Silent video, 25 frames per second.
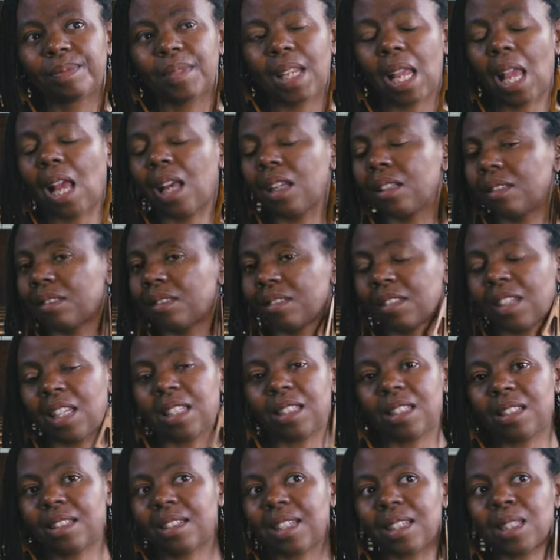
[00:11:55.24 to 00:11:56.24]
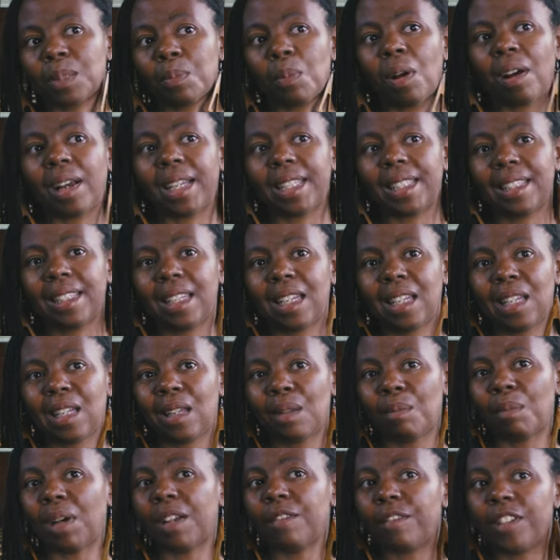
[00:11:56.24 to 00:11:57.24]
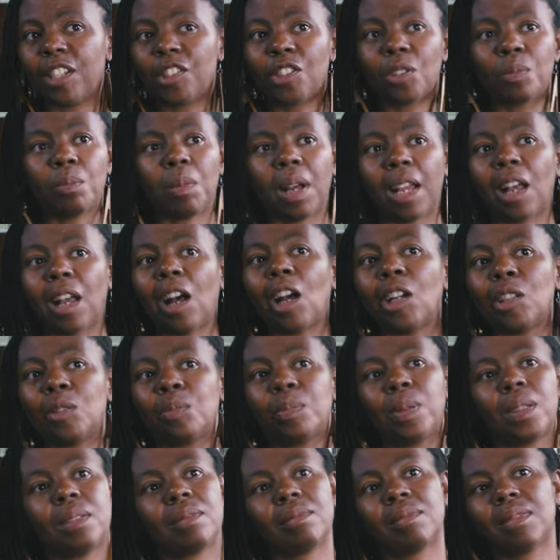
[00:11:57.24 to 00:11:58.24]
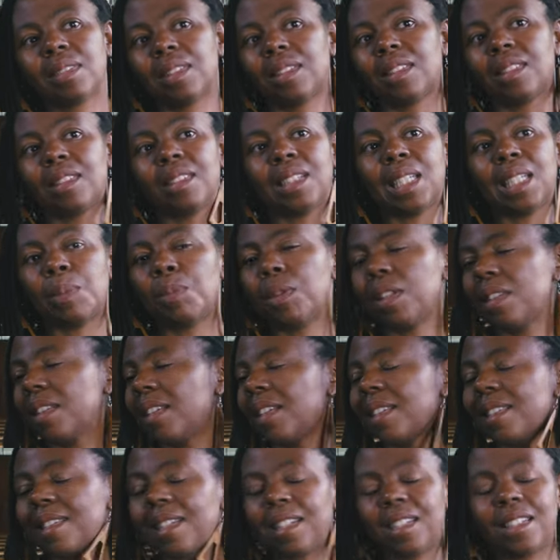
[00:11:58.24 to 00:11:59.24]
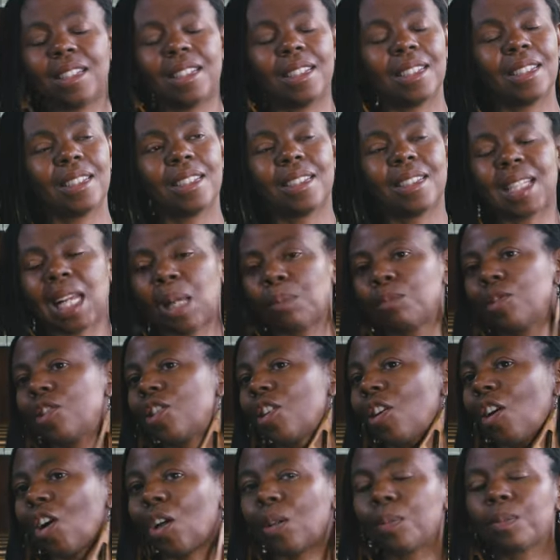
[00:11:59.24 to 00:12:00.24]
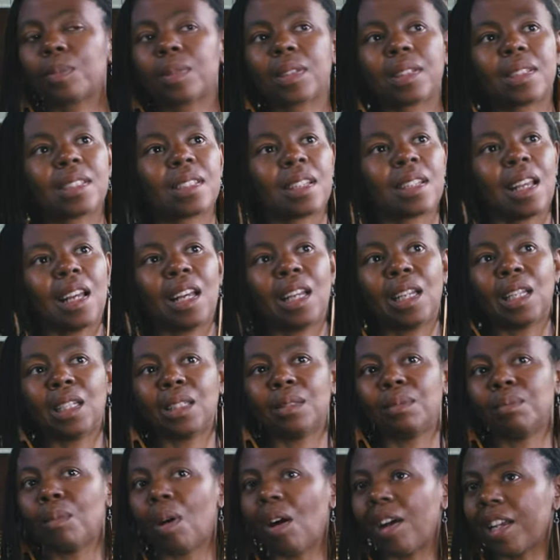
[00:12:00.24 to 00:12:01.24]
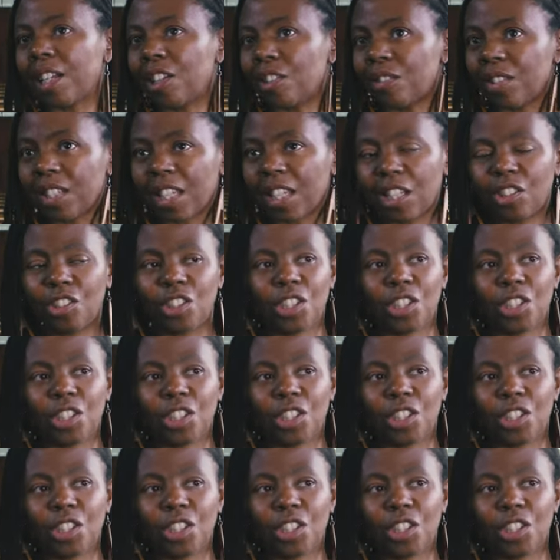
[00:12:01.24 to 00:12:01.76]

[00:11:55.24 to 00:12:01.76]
Yeah, that's, that's my, my vision, my hope. Timothy's, Lydia's, Sam Sharpe's, uh, Martin Luther King